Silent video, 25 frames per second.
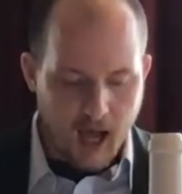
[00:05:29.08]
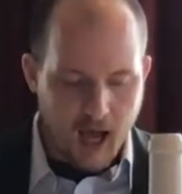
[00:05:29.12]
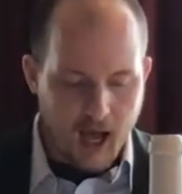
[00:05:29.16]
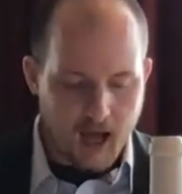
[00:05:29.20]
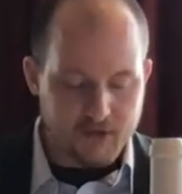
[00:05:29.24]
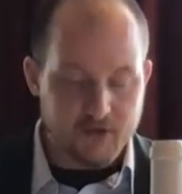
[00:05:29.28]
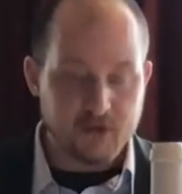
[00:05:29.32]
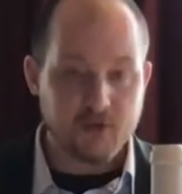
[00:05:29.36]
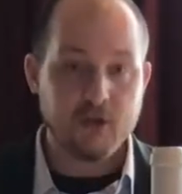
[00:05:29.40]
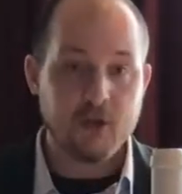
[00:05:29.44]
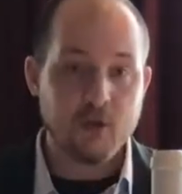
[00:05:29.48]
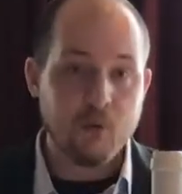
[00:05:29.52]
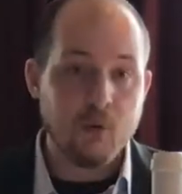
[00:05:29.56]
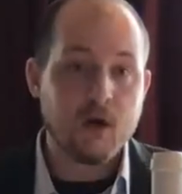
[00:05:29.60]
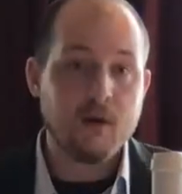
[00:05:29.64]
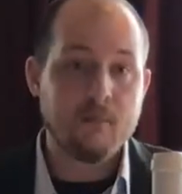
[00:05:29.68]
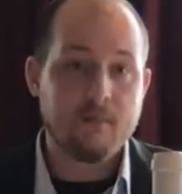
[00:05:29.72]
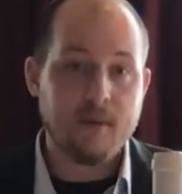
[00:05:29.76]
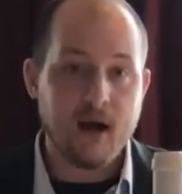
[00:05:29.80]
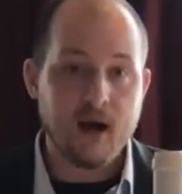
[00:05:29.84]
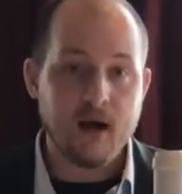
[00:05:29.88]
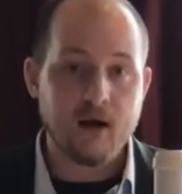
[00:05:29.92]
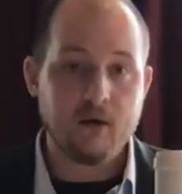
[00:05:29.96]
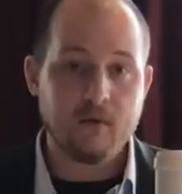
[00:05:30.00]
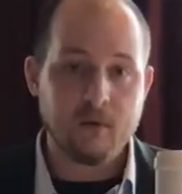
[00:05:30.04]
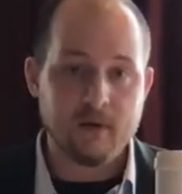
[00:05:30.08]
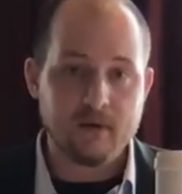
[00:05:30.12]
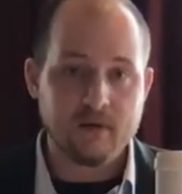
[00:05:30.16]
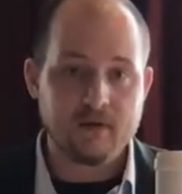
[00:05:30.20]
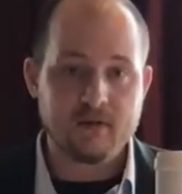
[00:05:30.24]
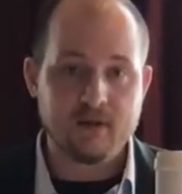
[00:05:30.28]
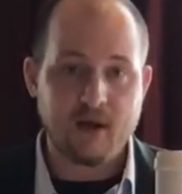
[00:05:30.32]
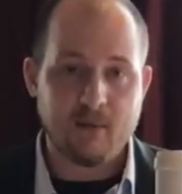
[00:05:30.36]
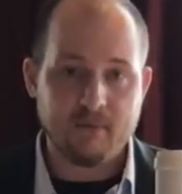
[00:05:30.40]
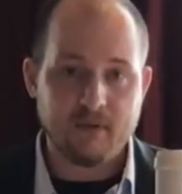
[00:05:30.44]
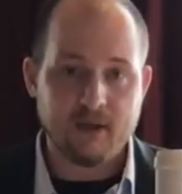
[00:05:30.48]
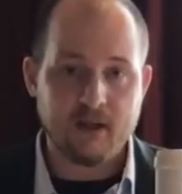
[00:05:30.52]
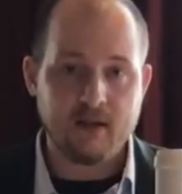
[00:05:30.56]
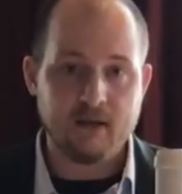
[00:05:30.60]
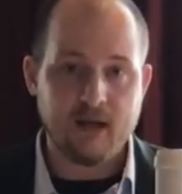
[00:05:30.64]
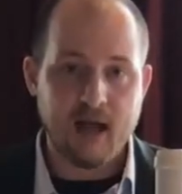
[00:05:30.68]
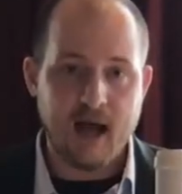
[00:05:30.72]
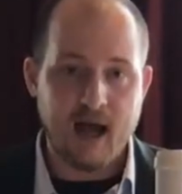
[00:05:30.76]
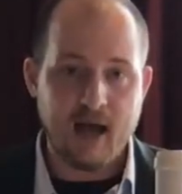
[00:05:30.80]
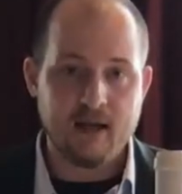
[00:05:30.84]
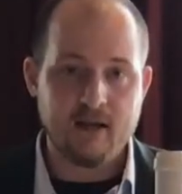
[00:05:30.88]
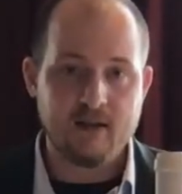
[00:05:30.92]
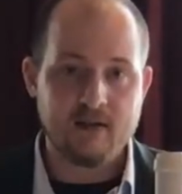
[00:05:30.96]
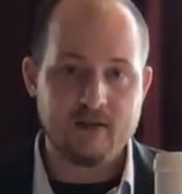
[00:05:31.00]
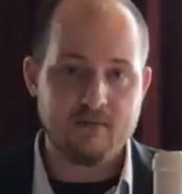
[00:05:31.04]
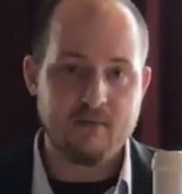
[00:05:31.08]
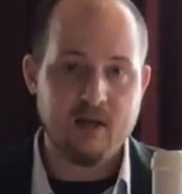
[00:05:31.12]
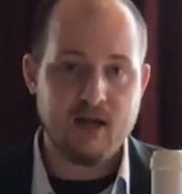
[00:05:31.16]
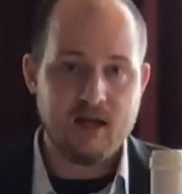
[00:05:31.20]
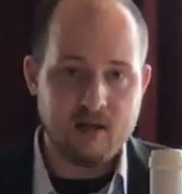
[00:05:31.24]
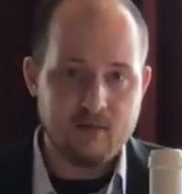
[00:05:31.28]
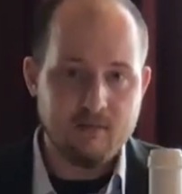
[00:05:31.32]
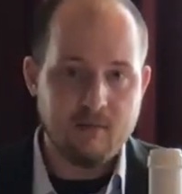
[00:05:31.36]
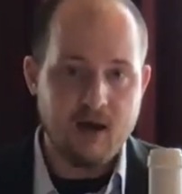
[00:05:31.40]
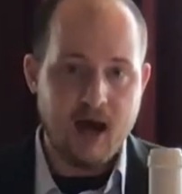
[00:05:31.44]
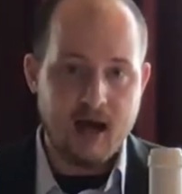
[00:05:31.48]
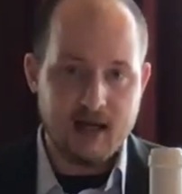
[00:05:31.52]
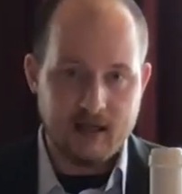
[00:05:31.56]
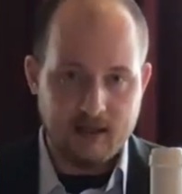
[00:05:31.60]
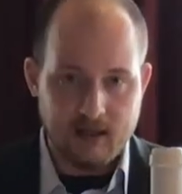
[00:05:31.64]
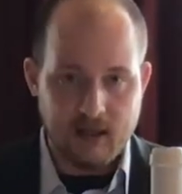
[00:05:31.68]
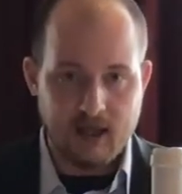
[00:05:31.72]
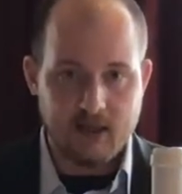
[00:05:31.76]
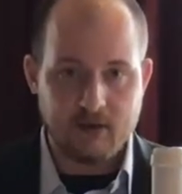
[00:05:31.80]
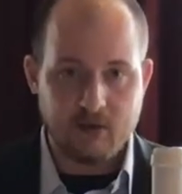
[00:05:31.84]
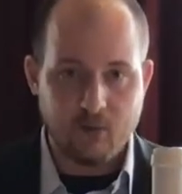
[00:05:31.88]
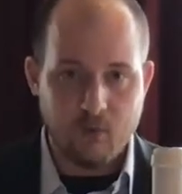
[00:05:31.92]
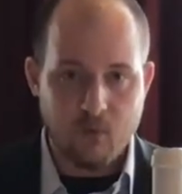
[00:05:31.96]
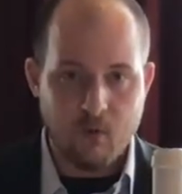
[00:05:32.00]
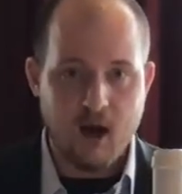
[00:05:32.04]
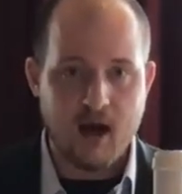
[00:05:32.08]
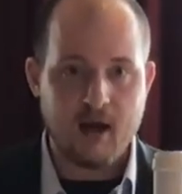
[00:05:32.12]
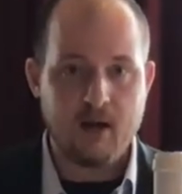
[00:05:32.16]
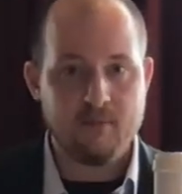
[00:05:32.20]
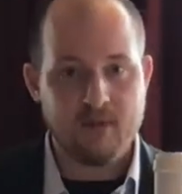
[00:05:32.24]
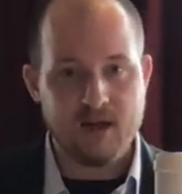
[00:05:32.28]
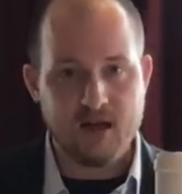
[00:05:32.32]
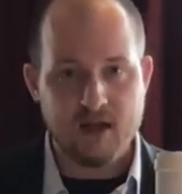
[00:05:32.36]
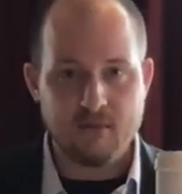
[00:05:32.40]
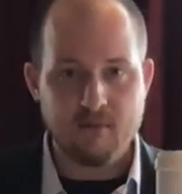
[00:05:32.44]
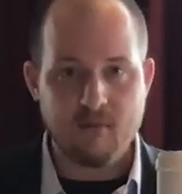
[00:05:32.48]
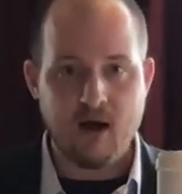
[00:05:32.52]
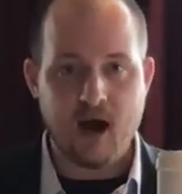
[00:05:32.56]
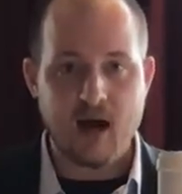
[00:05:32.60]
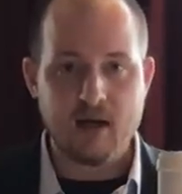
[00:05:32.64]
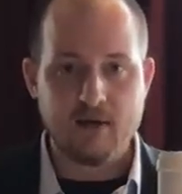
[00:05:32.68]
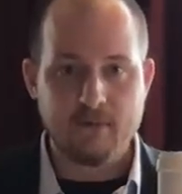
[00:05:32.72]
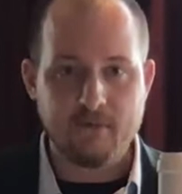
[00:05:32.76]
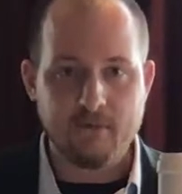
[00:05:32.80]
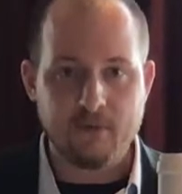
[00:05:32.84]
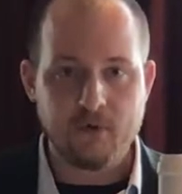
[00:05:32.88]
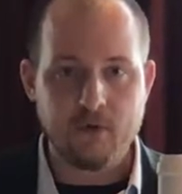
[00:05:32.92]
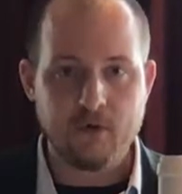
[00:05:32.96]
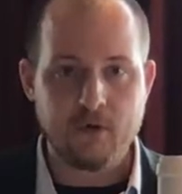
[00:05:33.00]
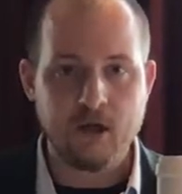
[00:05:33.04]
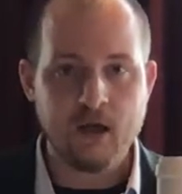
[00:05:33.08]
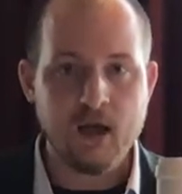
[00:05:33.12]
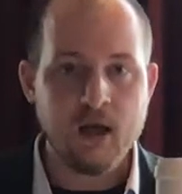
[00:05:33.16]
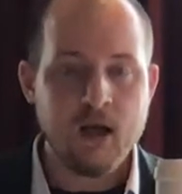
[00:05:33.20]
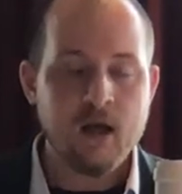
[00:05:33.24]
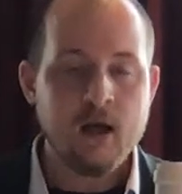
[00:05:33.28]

So you want to pair it with something that is medium bodied, like the wine, a medium bodied food.